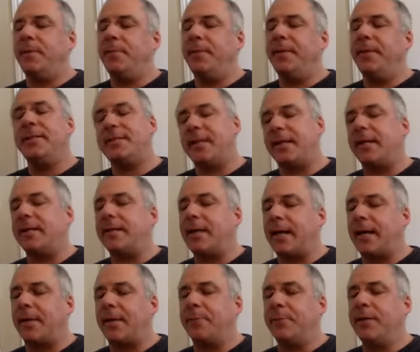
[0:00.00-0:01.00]
Basically
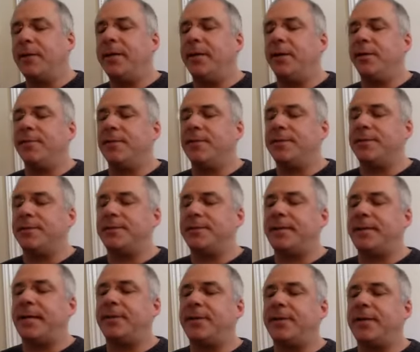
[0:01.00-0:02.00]
like a Buddha universe or
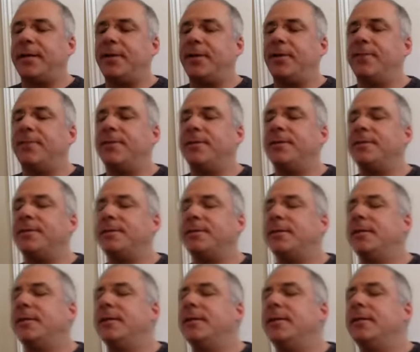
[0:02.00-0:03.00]
Tantric
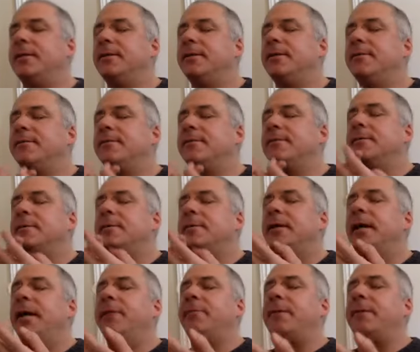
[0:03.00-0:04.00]
universe.
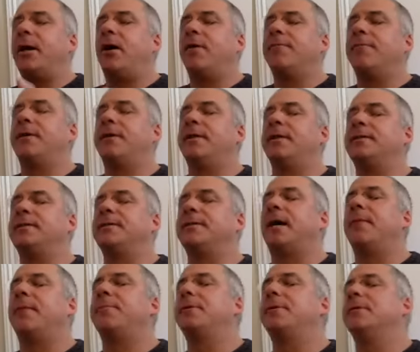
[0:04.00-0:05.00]
And we offer this
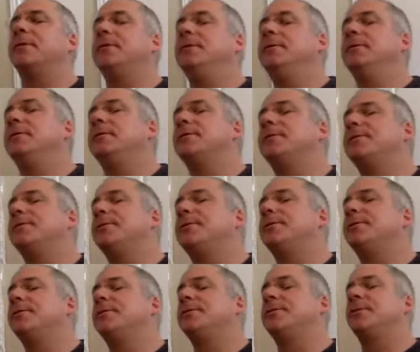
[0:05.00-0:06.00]
up to
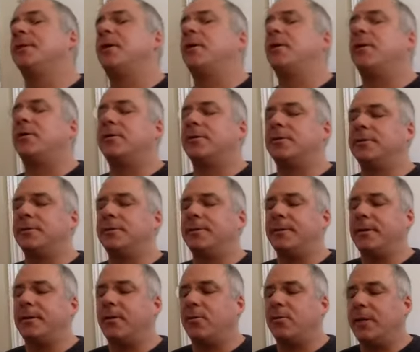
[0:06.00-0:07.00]
all
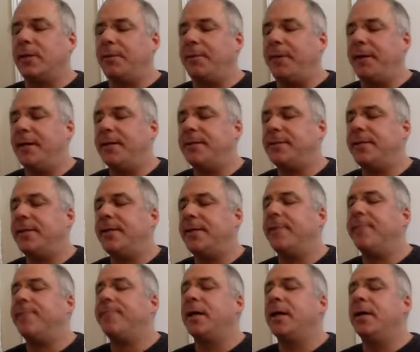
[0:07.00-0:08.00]
the holy beings here.
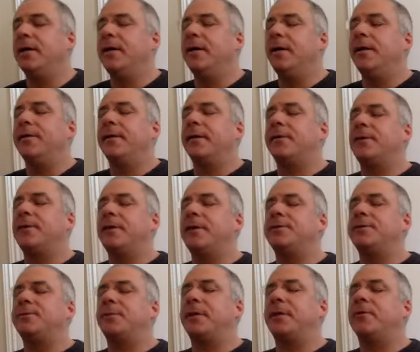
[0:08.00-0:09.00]
The
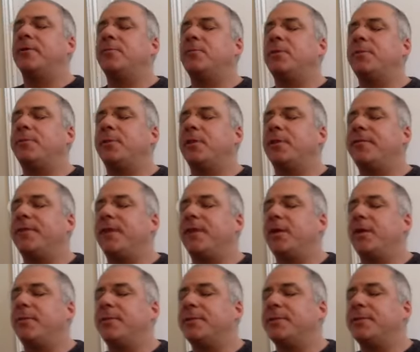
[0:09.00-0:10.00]
ground sprinkled with
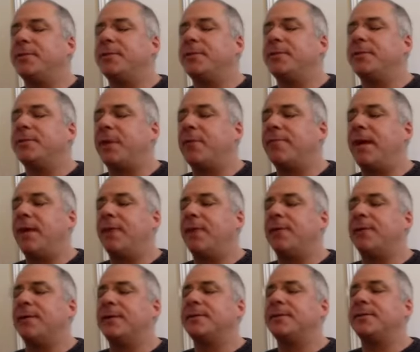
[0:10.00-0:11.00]
perfume and spread with
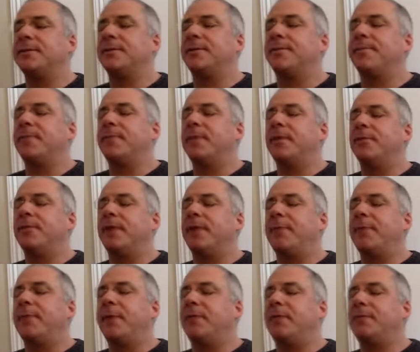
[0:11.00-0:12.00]
flowers.
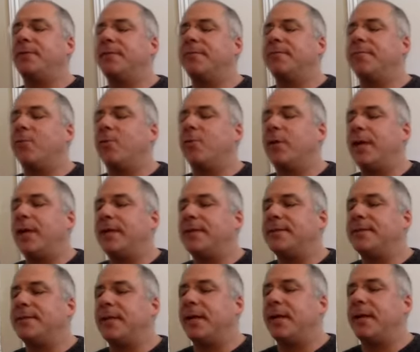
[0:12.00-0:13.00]
Great mountain, 4
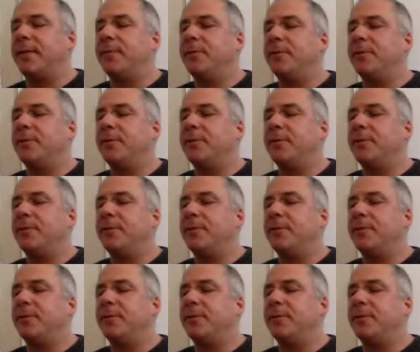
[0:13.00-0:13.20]
lands, sun and